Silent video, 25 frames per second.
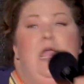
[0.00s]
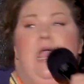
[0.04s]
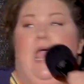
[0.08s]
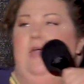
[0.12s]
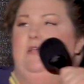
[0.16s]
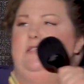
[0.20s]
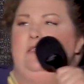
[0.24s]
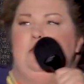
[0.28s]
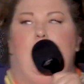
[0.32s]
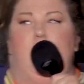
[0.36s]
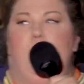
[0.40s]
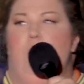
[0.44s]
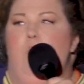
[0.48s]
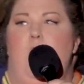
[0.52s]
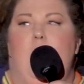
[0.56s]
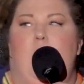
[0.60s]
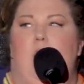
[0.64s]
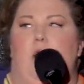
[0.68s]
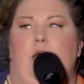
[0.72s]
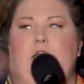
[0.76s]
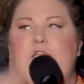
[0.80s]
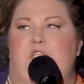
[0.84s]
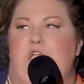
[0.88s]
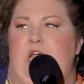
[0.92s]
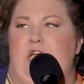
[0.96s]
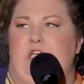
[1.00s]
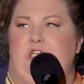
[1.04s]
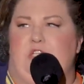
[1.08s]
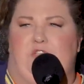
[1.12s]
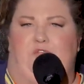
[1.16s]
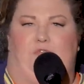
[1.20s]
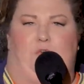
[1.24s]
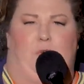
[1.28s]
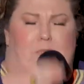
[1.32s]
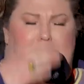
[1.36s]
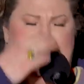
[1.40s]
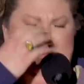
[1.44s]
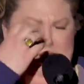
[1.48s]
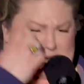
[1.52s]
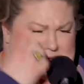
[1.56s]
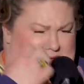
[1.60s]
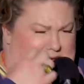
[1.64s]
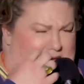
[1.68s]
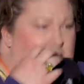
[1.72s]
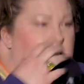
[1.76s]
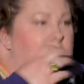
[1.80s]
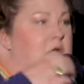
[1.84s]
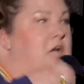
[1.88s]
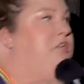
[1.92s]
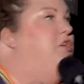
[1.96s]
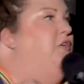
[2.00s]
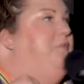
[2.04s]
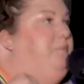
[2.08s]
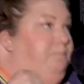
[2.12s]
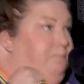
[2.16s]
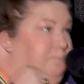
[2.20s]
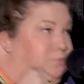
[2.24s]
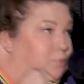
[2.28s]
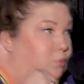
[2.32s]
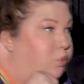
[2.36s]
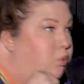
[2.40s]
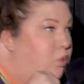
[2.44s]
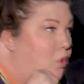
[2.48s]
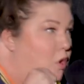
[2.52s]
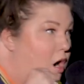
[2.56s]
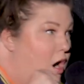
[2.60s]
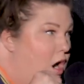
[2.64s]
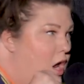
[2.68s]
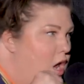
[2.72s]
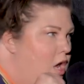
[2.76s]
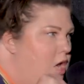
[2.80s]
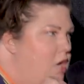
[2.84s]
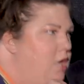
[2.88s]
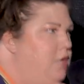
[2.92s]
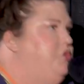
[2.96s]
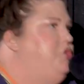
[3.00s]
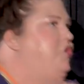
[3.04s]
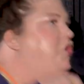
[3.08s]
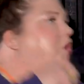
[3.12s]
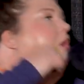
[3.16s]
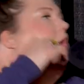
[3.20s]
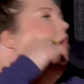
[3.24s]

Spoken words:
And somewhere it changes from to rage.